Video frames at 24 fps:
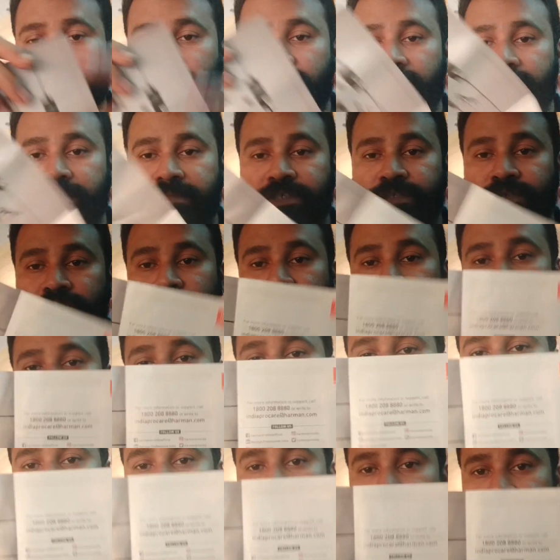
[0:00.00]
let me show you
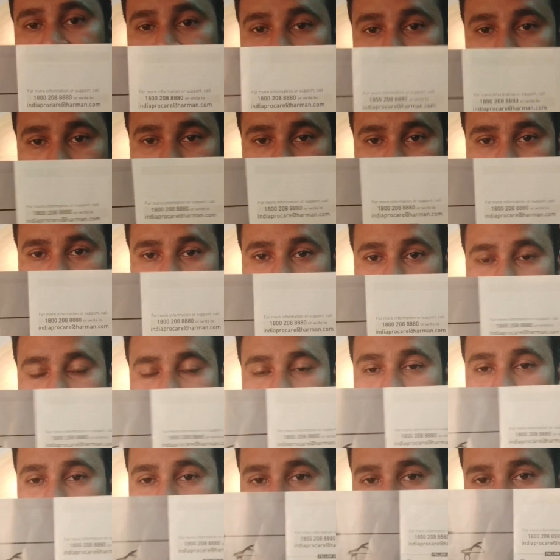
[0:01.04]
like this, which has
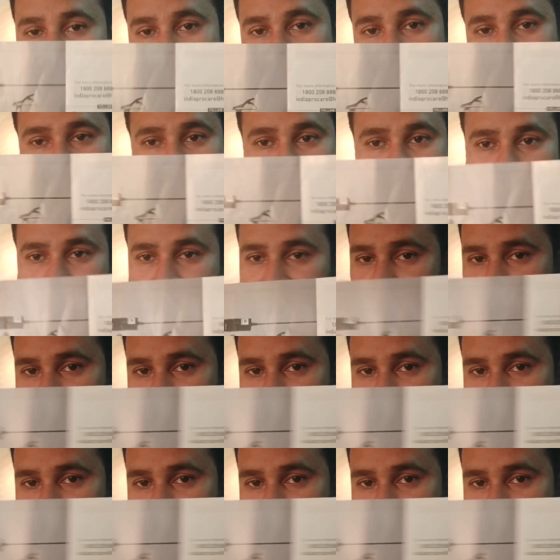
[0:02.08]
got all the